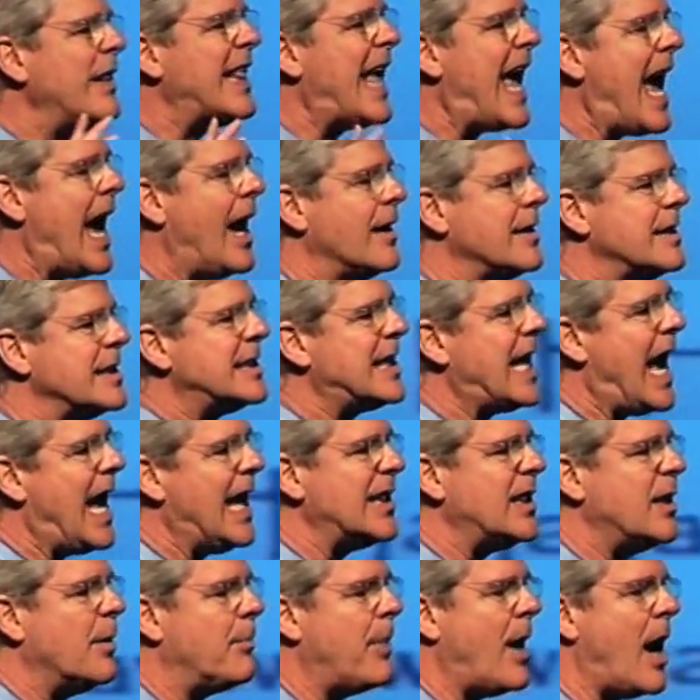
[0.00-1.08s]
with
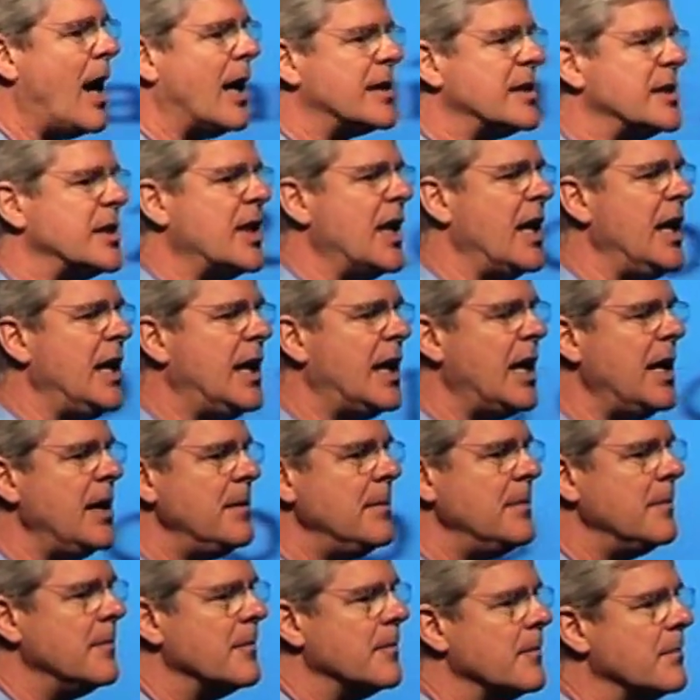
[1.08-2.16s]
outside the box
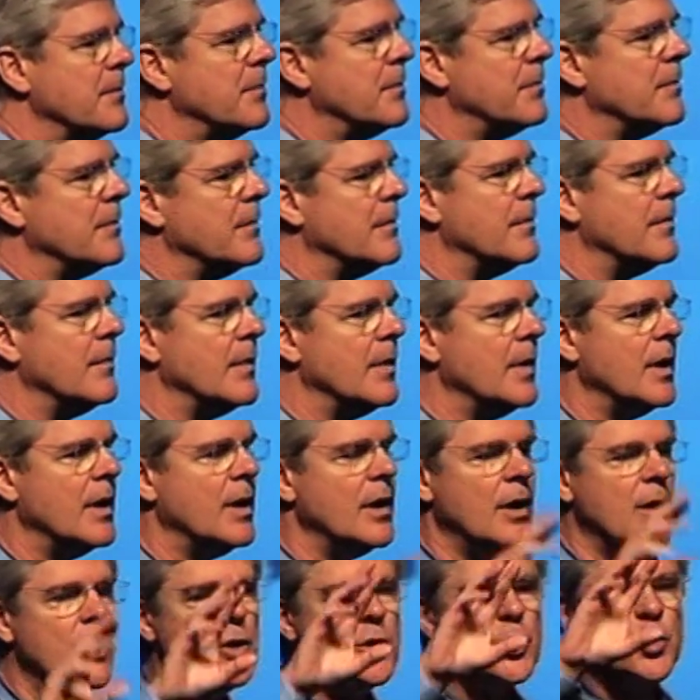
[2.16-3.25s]
thinking,
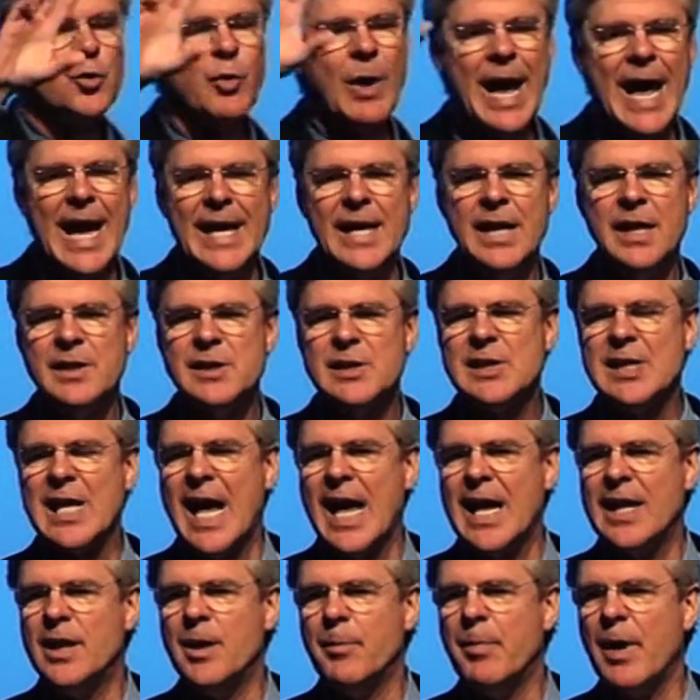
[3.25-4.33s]
try
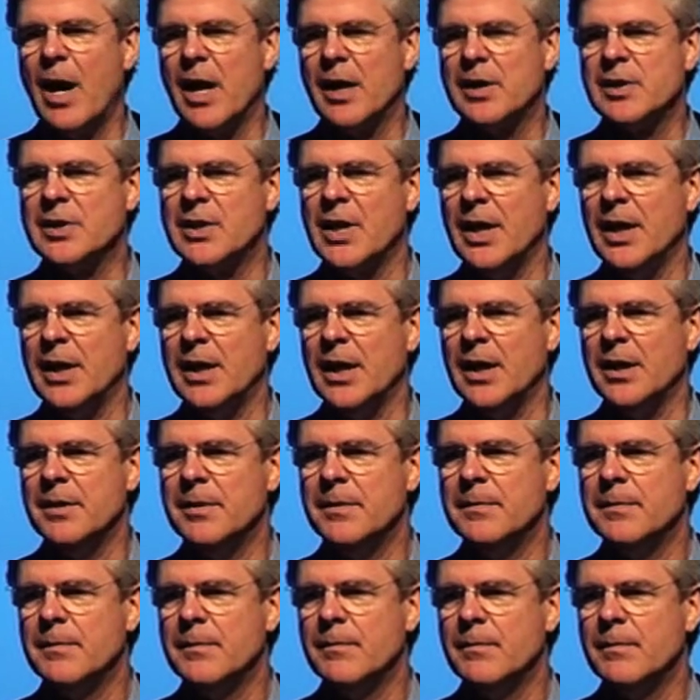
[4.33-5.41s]
inside the box thinking.
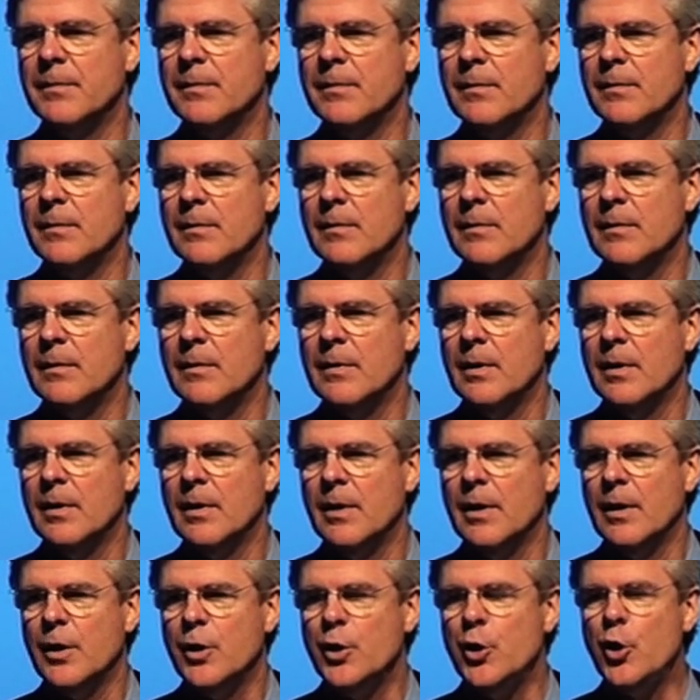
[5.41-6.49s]

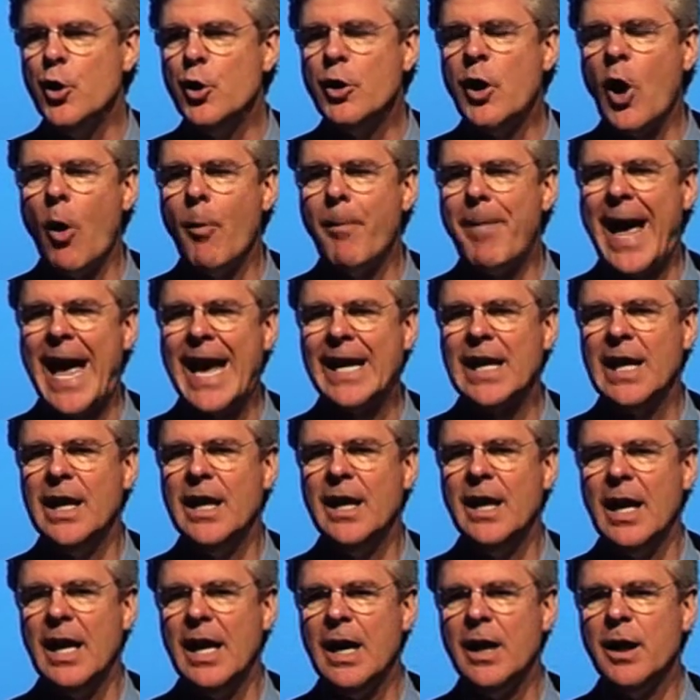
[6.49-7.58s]
You go back
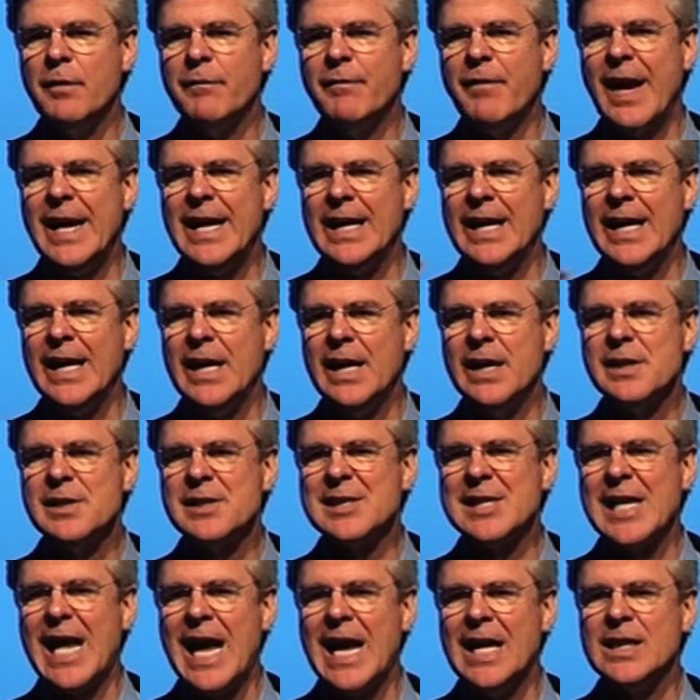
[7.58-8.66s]
and innovate
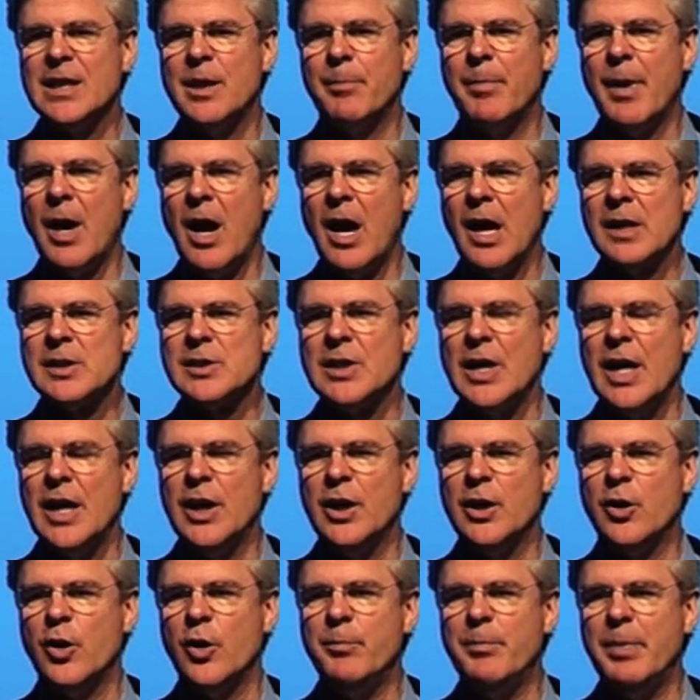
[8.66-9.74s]
inside the box,
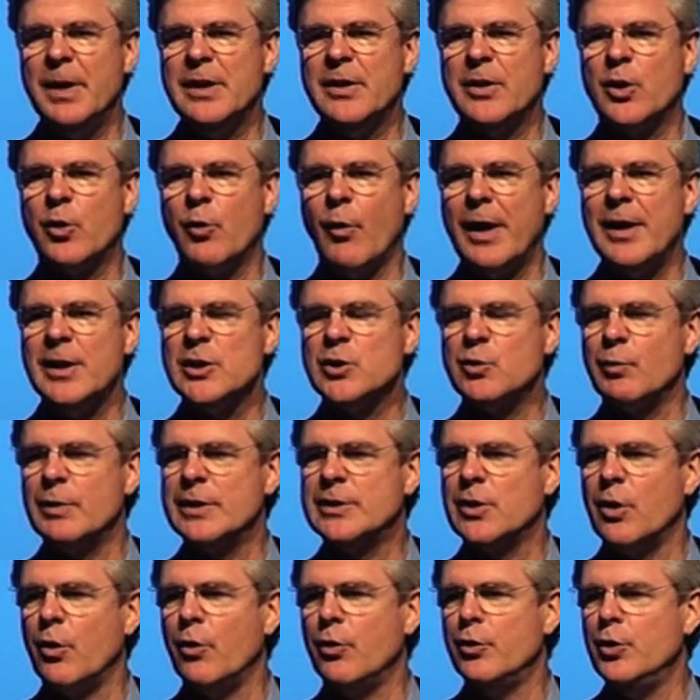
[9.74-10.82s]
and it could be the greatest
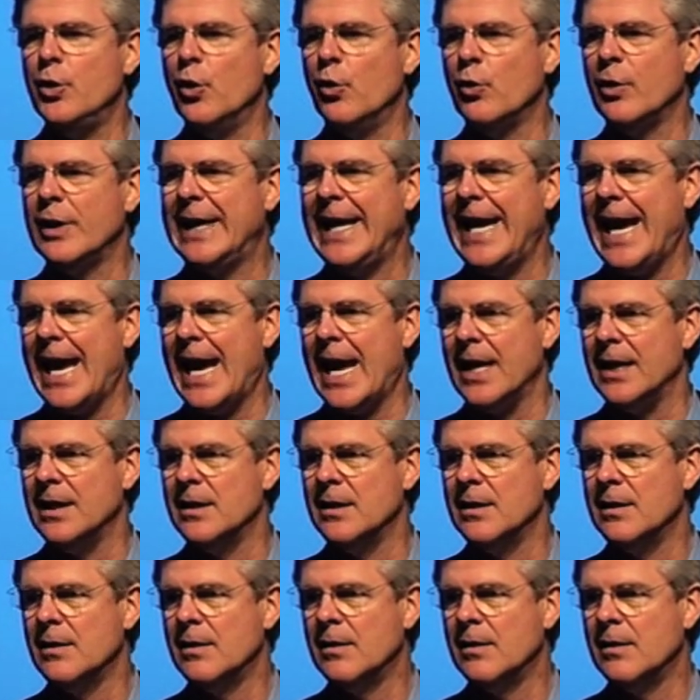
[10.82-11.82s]
return you'll get.